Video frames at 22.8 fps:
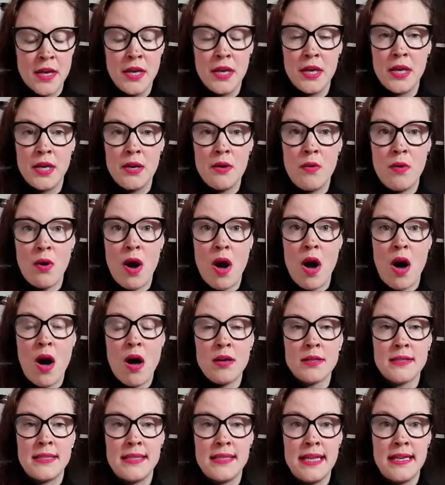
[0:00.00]
you know,
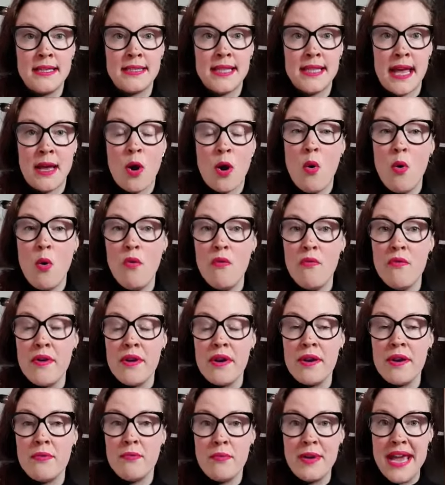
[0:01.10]
cause things like
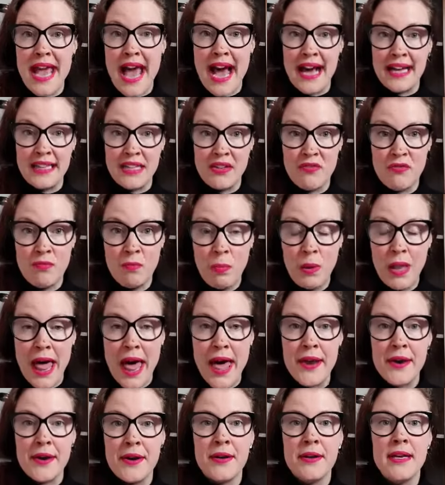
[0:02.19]
overreactive
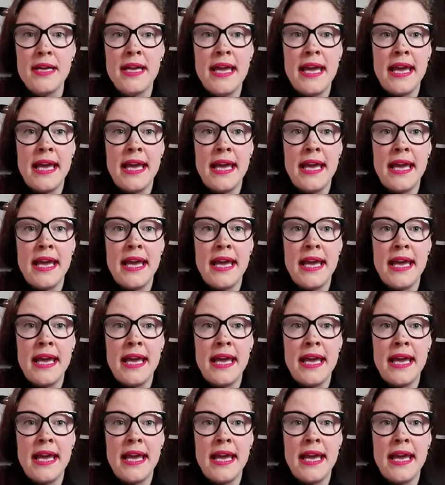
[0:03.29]
bladder.